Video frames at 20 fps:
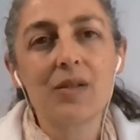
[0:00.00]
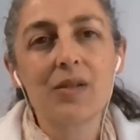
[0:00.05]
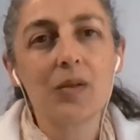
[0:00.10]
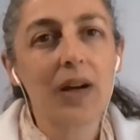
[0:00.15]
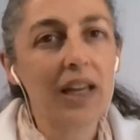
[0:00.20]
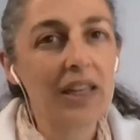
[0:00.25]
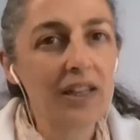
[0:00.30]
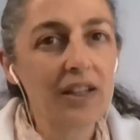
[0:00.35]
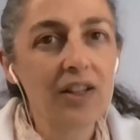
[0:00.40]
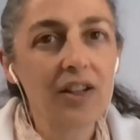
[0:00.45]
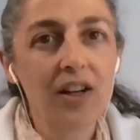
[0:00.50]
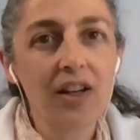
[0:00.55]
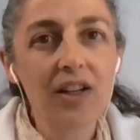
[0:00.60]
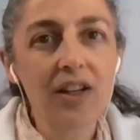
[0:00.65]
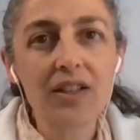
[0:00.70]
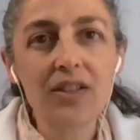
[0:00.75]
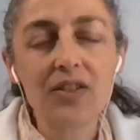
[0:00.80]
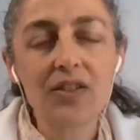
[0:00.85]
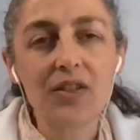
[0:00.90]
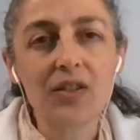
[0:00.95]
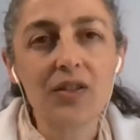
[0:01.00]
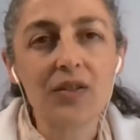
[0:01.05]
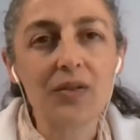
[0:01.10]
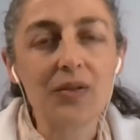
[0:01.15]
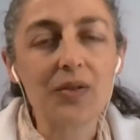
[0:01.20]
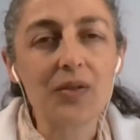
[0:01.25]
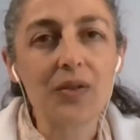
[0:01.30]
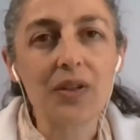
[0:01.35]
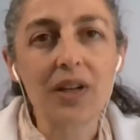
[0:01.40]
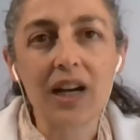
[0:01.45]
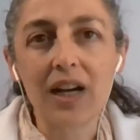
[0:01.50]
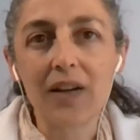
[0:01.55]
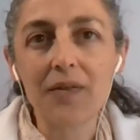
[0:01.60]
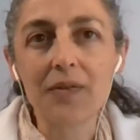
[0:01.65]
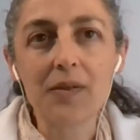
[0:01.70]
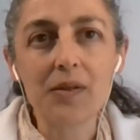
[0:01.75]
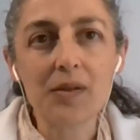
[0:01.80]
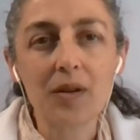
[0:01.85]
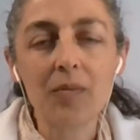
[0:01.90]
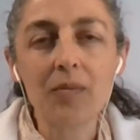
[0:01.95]
So I encourage you to
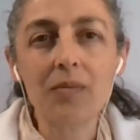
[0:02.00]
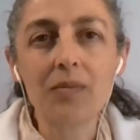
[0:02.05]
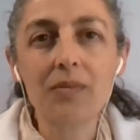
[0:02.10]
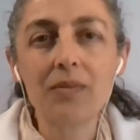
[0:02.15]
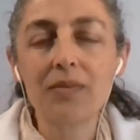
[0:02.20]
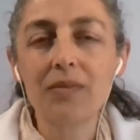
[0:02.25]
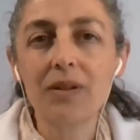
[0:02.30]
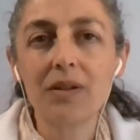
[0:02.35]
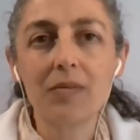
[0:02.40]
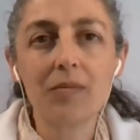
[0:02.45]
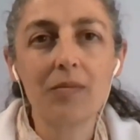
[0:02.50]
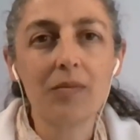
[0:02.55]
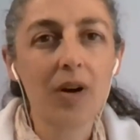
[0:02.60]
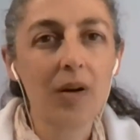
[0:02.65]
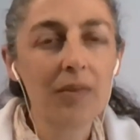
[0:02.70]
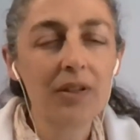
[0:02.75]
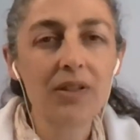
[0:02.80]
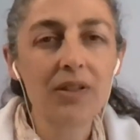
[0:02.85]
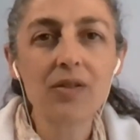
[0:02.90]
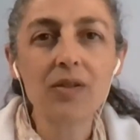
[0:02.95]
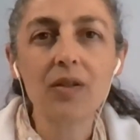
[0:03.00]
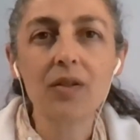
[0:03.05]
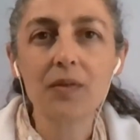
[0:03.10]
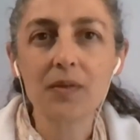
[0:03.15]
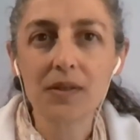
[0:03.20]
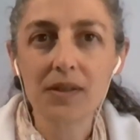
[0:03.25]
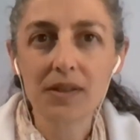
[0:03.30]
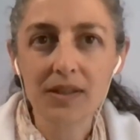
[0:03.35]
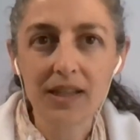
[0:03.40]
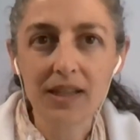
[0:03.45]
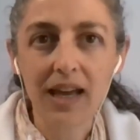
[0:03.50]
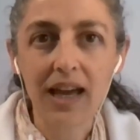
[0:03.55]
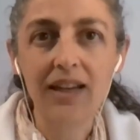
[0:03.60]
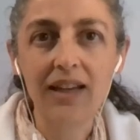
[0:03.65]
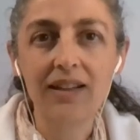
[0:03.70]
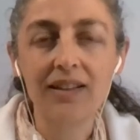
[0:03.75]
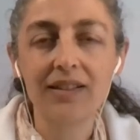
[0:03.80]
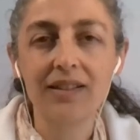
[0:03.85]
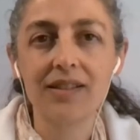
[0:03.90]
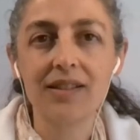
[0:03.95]
have some moments of
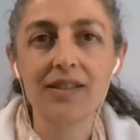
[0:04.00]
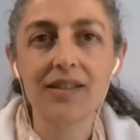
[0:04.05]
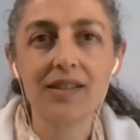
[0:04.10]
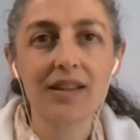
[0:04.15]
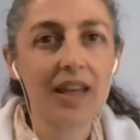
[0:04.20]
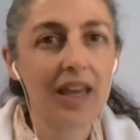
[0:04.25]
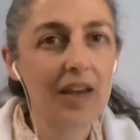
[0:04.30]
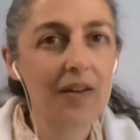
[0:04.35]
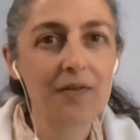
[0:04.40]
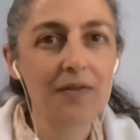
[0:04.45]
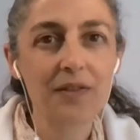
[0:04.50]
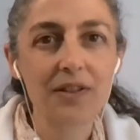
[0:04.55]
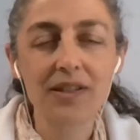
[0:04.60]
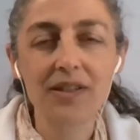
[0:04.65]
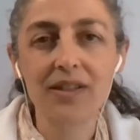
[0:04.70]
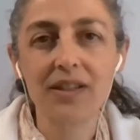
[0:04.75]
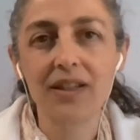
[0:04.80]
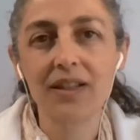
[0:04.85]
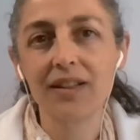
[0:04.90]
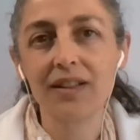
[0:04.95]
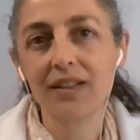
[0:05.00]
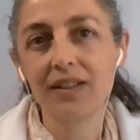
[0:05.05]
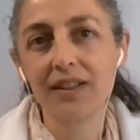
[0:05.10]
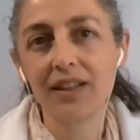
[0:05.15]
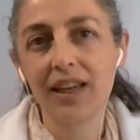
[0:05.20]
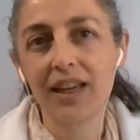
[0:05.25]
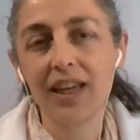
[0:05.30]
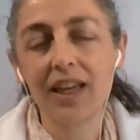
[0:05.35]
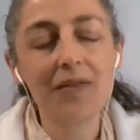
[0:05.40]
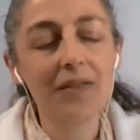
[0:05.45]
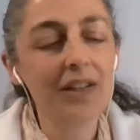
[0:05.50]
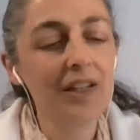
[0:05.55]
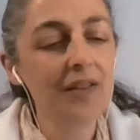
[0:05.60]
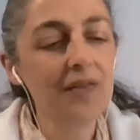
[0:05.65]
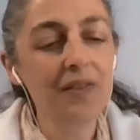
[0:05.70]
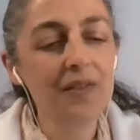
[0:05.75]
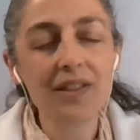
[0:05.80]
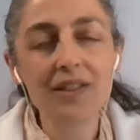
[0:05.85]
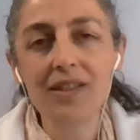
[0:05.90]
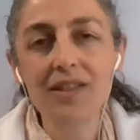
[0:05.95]
silence every single day, even
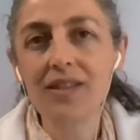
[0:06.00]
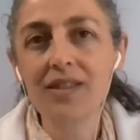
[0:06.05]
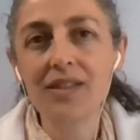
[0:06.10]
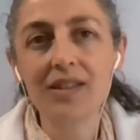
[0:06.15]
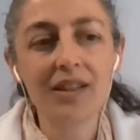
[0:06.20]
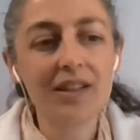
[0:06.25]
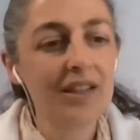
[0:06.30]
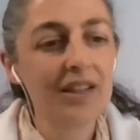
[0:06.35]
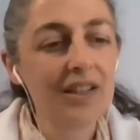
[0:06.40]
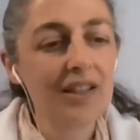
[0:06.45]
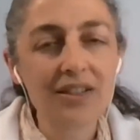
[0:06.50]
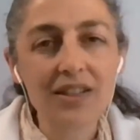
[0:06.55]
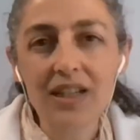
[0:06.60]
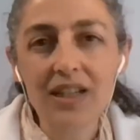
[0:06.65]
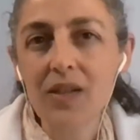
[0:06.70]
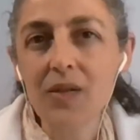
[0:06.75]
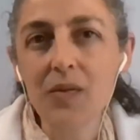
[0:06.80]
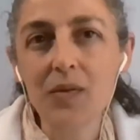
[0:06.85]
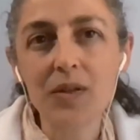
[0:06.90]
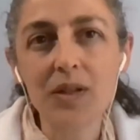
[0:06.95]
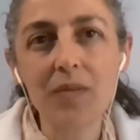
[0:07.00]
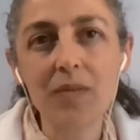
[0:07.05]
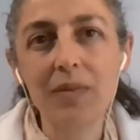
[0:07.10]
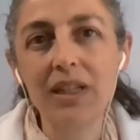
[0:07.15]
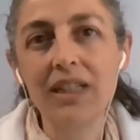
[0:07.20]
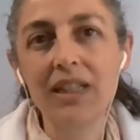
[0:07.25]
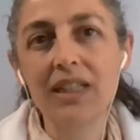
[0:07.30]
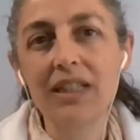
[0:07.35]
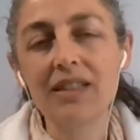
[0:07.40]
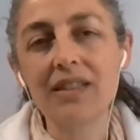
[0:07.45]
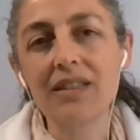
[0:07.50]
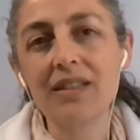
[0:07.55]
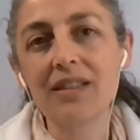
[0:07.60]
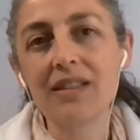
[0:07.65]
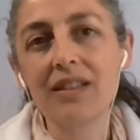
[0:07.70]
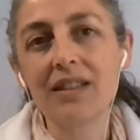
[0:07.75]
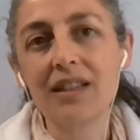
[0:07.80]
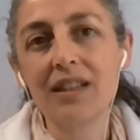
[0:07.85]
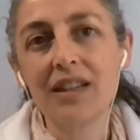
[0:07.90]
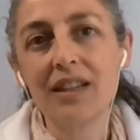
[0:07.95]
if it's just for a minute.
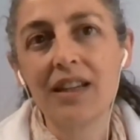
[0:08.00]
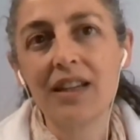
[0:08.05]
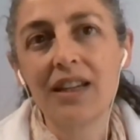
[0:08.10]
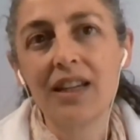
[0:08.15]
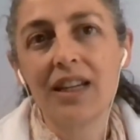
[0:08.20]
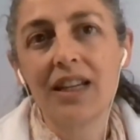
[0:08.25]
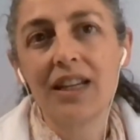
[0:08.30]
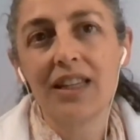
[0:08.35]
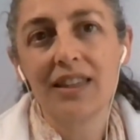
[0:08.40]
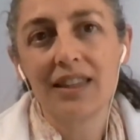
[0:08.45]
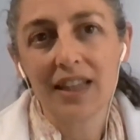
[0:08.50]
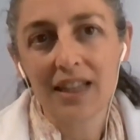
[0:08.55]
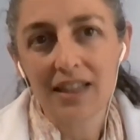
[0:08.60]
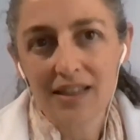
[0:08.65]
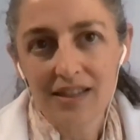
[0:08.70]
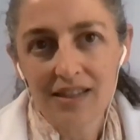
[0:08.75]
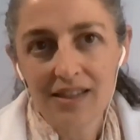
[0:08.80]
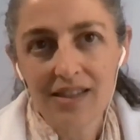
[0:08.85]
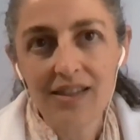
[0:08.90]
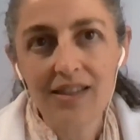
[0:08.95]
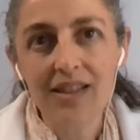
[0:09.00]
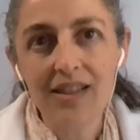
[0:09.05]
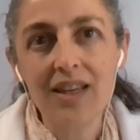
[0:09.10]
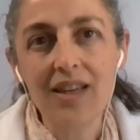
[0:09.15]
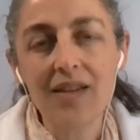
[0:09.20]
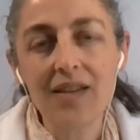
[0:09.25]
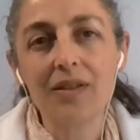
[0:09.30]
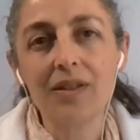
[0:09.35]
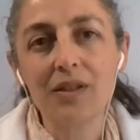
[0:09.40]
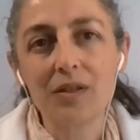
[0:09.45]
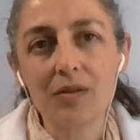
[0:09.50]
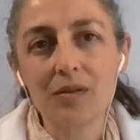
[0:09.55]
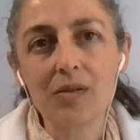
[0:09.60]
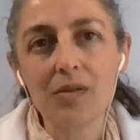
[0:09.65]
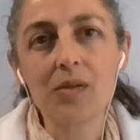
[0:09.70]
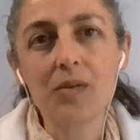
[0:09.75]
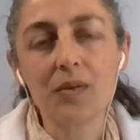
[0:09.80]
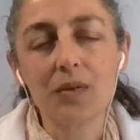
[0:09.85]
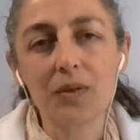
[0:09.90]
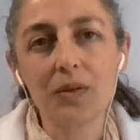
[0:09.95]
That's even
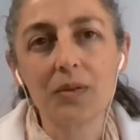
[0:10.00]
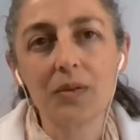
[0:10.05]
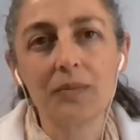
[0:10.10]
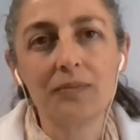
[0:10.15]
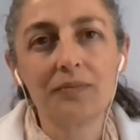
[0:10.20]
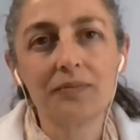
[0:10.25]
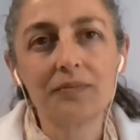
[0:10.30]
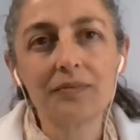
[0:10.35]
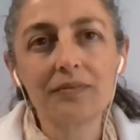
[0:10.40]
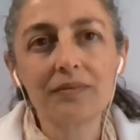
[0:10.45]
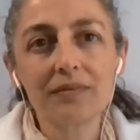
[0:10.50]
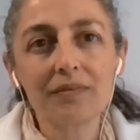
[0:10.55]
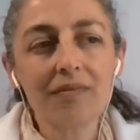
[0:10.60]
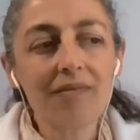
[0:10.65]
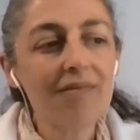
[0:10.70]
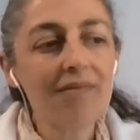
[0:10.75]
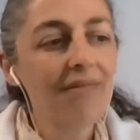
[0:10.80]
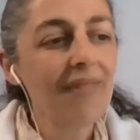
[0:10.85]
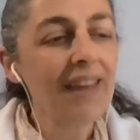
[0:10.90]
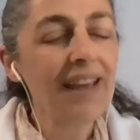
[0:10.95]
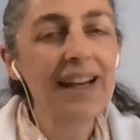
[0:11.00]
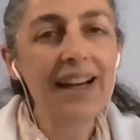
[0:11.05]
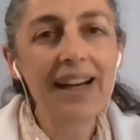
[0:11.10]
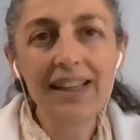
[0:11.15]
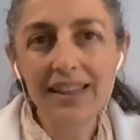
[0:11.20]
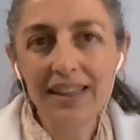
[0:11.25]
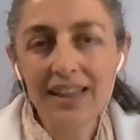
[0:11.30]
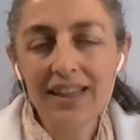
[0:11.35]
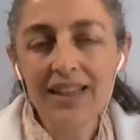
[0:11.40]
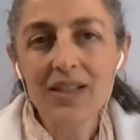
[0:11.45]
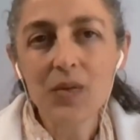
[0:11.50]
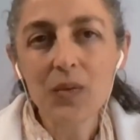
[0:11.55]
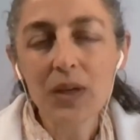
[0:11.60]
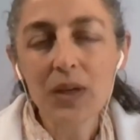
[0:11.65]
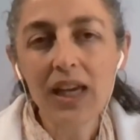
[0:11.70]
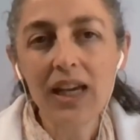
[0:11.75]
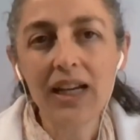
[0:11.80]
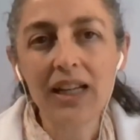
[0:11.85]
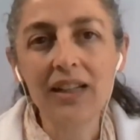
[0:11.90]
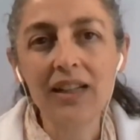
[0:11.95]
useful. And yes,
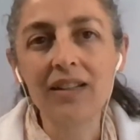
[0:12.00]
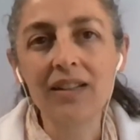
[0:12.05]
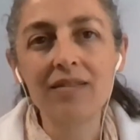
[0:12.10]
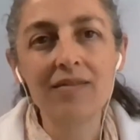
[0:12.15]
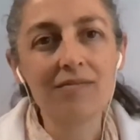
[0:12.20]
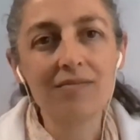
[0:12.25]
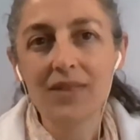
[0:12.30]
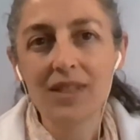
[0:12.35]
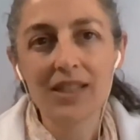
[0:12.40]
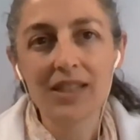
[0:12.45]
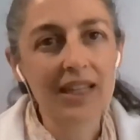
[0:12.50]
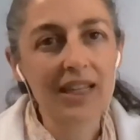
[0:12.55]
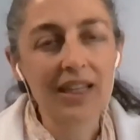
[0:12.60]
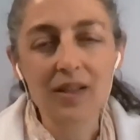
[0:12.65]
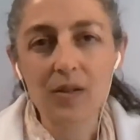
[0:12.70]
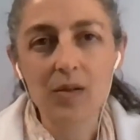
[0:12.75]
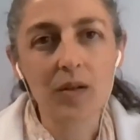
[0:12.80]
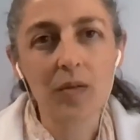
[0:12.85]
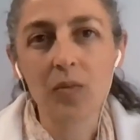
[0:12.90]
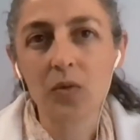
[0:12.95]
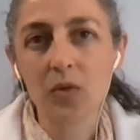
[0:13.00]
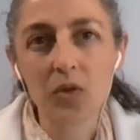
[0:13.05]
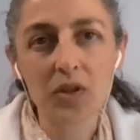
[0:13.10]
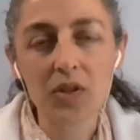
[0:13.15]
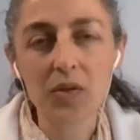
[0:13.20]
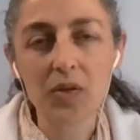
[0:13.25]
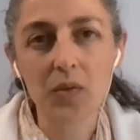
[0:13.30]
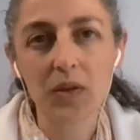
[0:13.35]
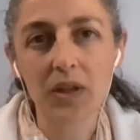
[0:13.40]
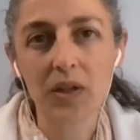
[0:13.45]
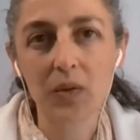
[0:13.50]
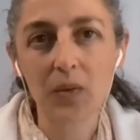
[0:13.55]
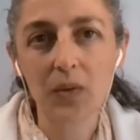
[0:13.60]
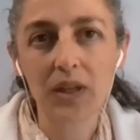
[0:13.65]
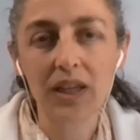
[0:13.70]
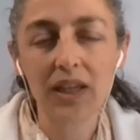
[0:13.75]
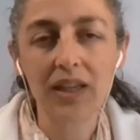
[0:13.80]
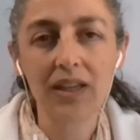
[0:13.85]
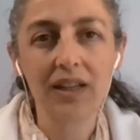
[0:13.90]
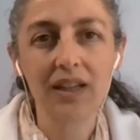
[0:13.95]
we can say some words when
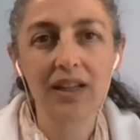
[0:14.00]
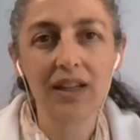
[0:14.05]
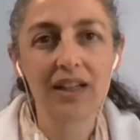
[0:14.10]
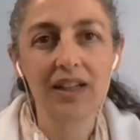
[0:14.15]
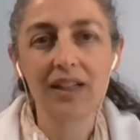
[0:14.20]
we,